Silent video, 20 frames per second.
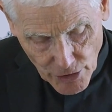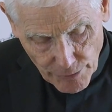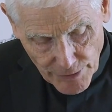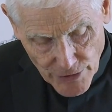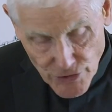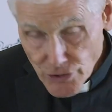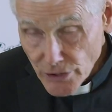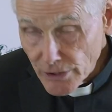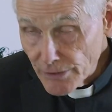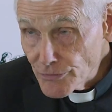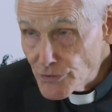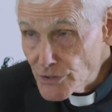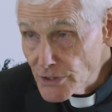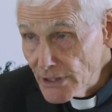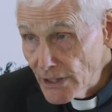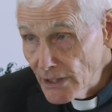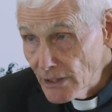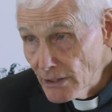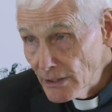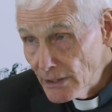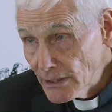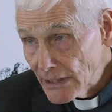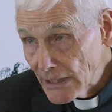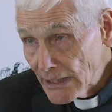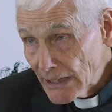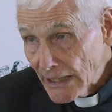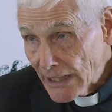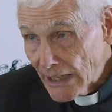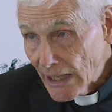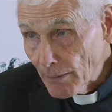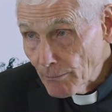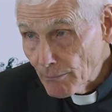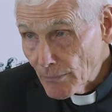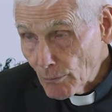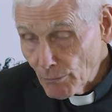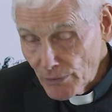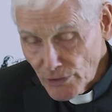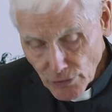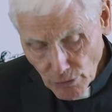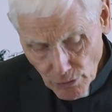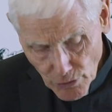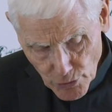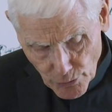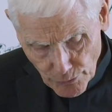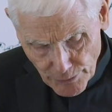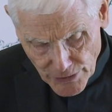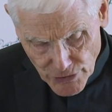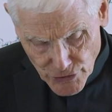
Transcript: the question of sin, Um, we don't go